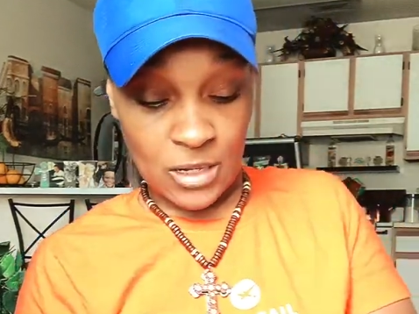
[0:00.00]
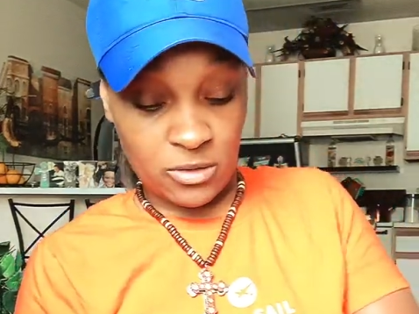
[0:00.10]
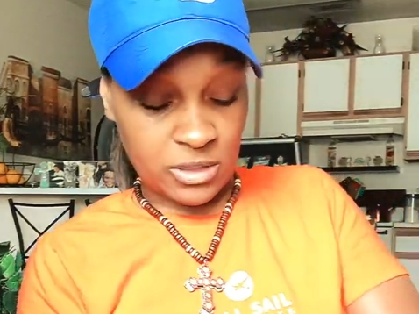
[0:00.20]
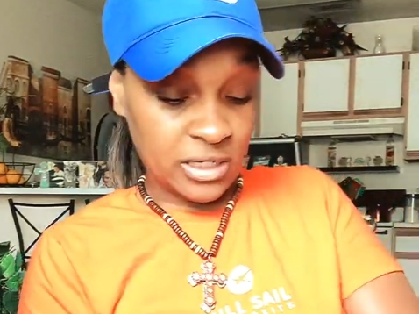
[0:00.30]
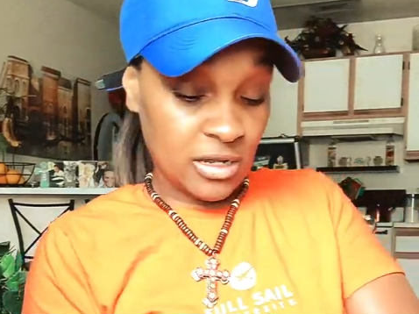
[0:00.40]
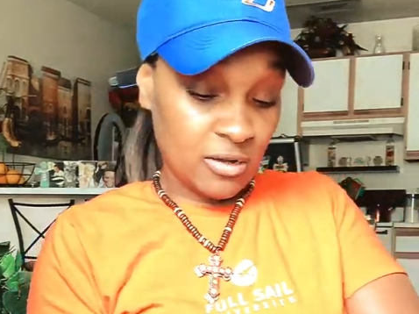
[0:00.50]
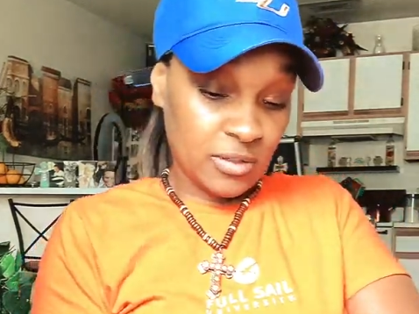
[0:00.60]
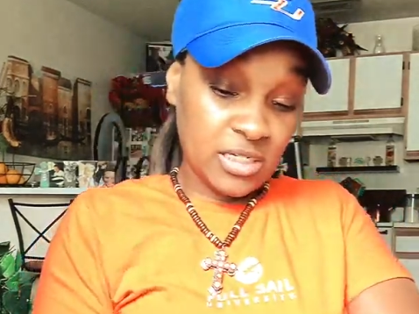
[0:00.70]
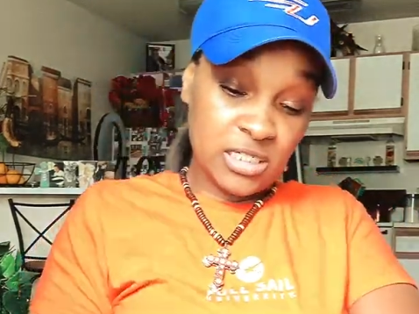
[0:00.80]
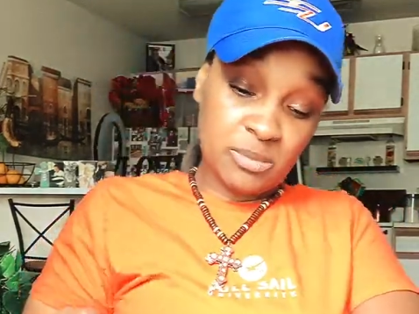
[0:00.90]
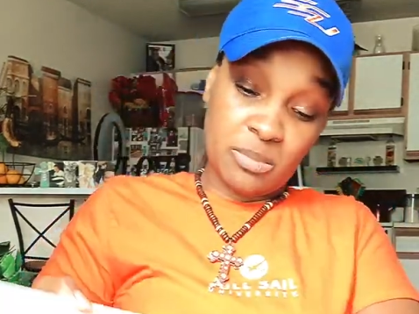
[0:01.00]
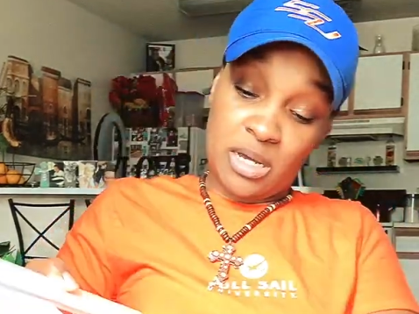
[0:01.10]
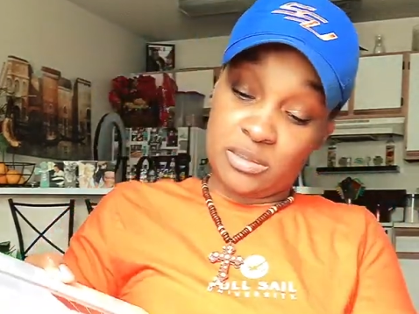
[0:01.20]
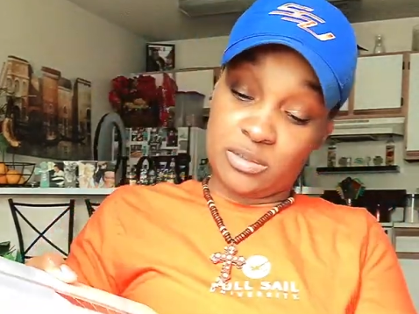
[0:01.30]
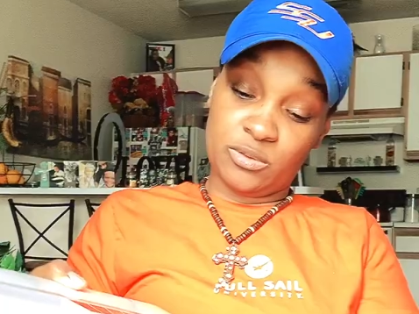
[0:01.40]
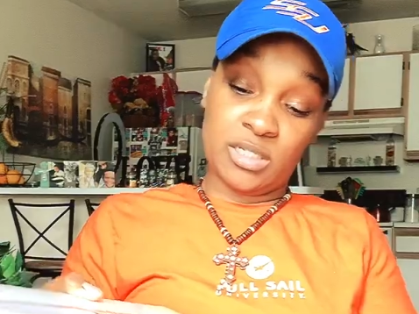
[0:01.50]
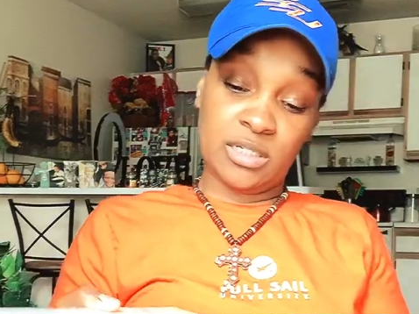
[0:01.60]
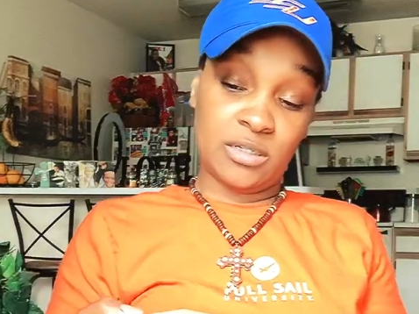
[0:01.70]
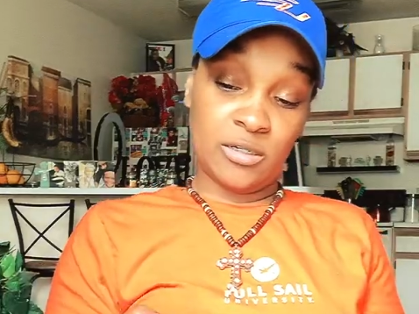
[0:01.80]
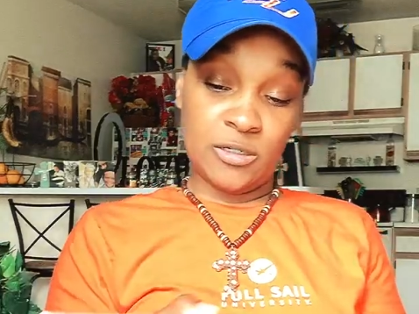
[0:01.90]
Okay, y'all. In this box, you
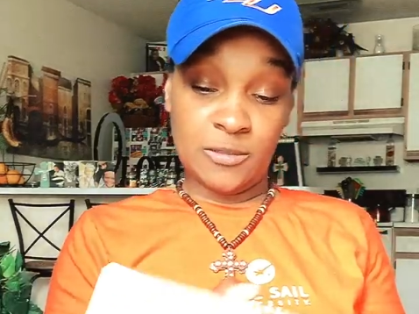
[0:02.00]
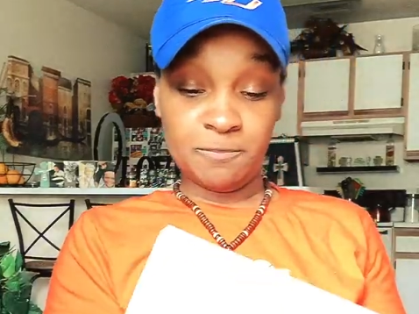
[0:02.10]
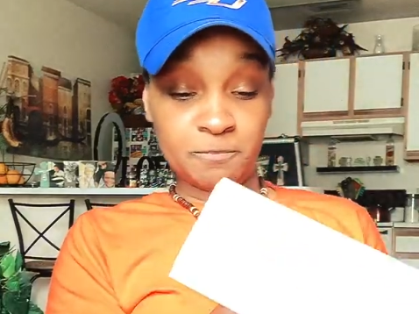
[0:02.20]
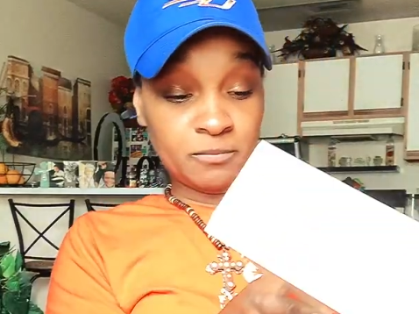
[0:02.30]
get the